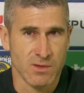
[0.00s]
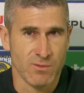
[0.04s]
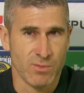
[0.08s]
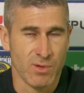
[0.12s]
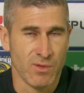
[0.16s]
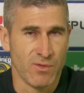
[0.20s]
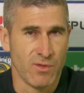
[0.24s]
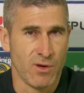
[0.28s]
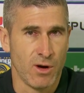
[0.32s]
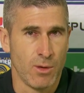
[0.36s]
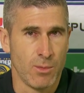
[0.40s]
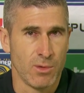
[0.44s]

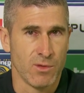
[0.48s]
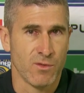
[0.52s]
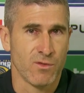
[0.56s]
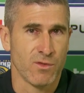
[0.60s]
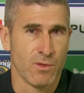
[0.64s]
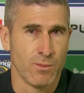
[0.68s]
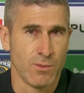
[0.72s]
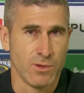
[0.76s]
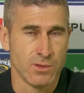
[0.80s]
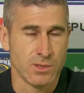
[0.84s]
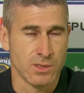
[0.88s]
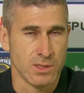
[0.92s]
performance
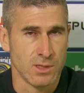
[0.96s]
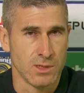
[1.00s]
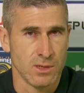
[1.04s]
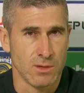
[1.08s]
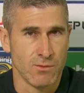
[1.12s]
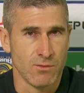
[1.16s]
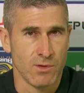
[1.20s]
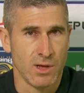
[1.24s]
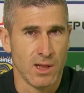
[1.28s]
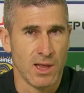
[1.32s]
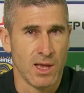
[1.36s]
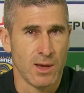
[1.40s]
from us,
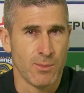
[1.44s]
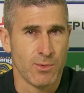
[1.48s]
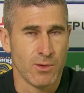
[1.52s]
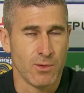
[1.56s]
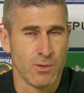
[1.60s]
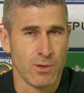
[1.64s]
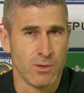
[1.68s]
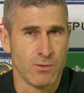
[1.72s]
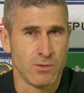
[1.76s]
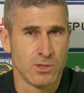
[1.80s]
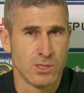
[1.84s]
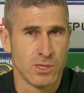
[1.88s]
and really happy
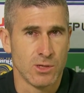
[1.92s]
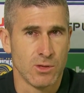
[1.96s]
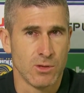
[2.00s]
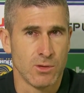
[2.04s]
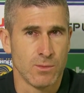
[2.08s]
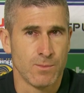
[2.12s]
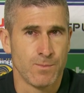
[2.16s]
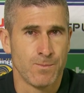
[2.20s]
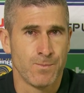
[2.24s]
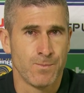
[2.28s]
with the result.